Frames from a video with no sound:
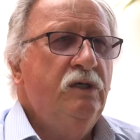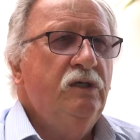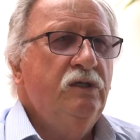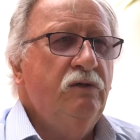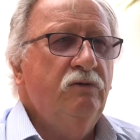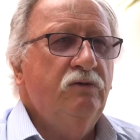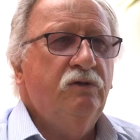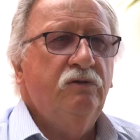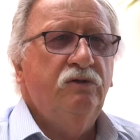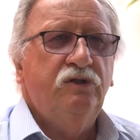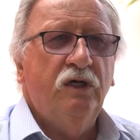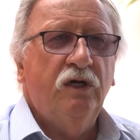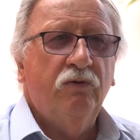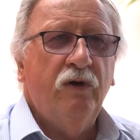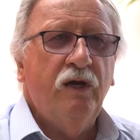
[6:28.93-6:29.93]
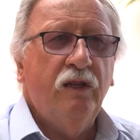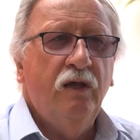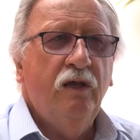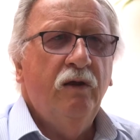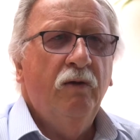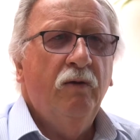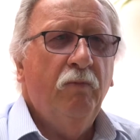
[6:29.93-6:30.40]
to generate,
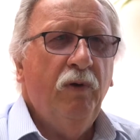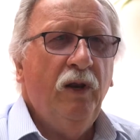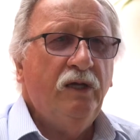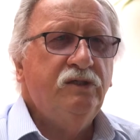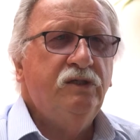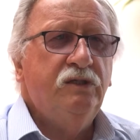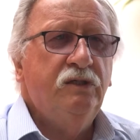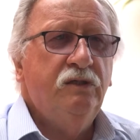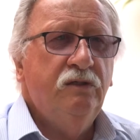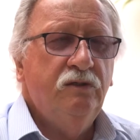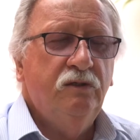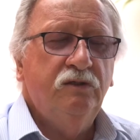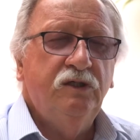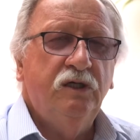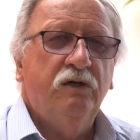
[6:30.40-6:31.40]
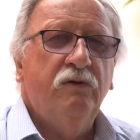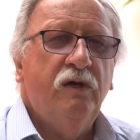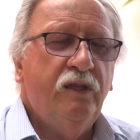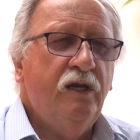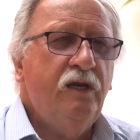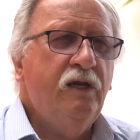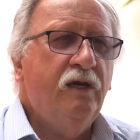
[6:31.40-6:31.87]
plus to generate
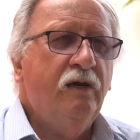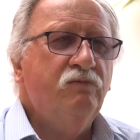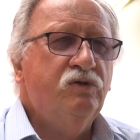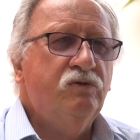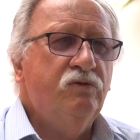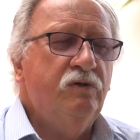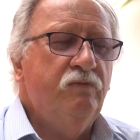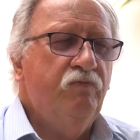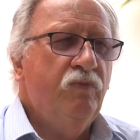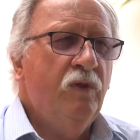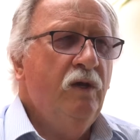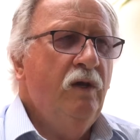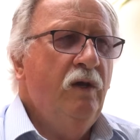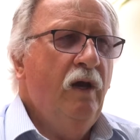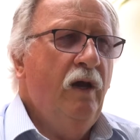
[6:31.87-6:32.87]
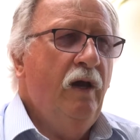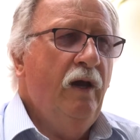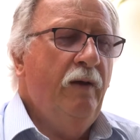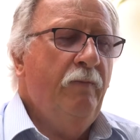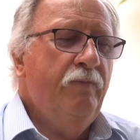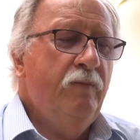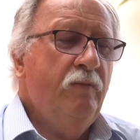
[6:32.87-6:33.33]
that income stream.
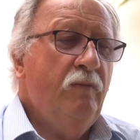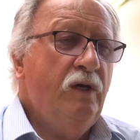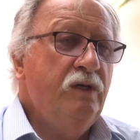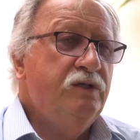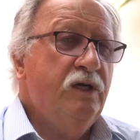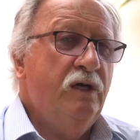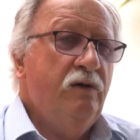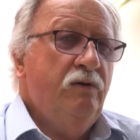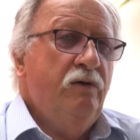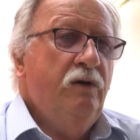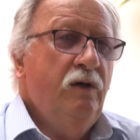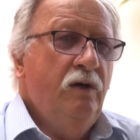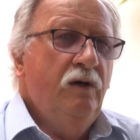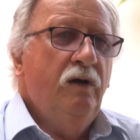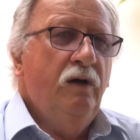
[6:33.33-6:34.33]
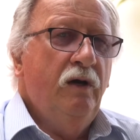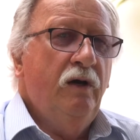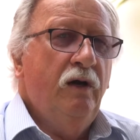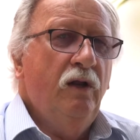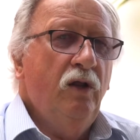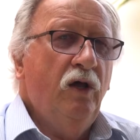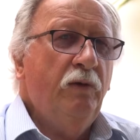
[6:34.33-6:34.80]
And so
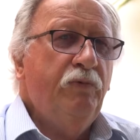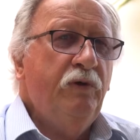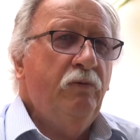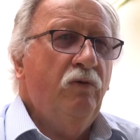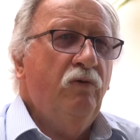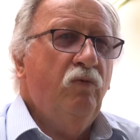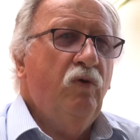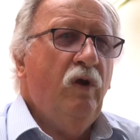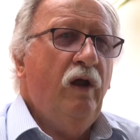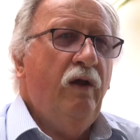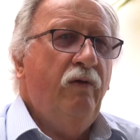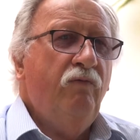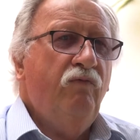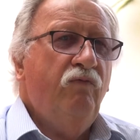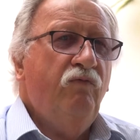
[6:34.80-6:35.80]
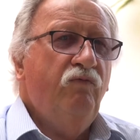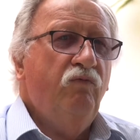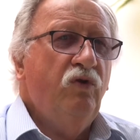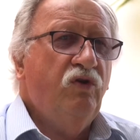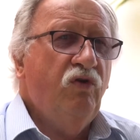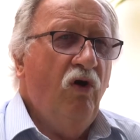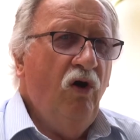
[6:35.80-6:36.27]
a lot of people have
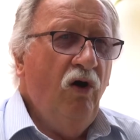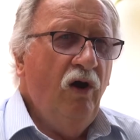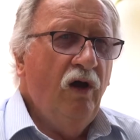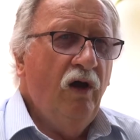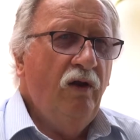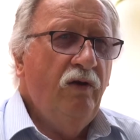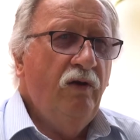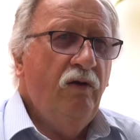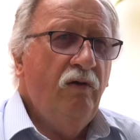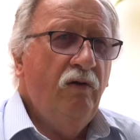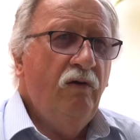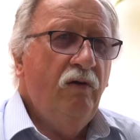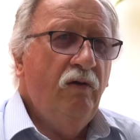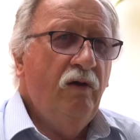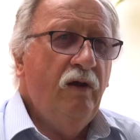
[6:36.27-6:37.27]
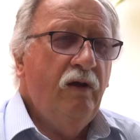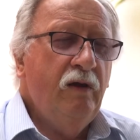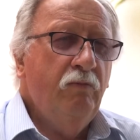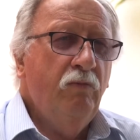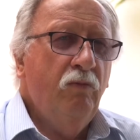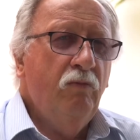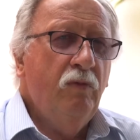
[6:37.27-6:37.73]
retired
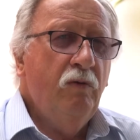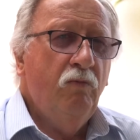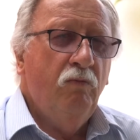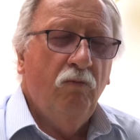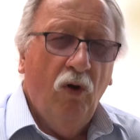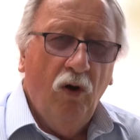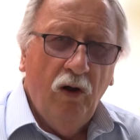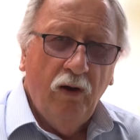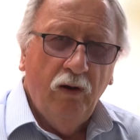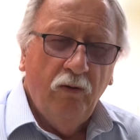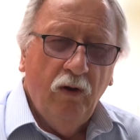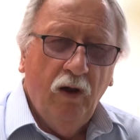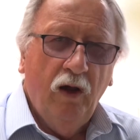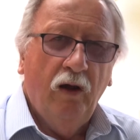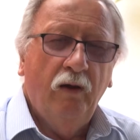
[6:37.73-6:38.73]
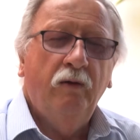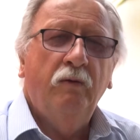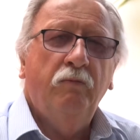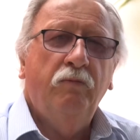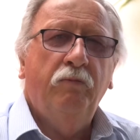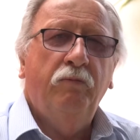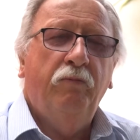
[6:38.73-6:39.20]
in my
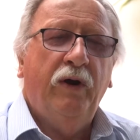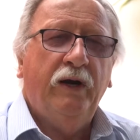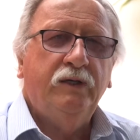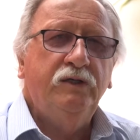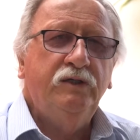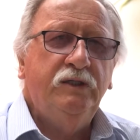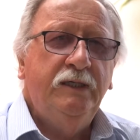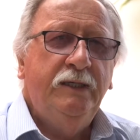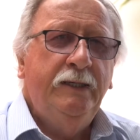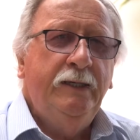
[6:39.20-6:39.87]
practice,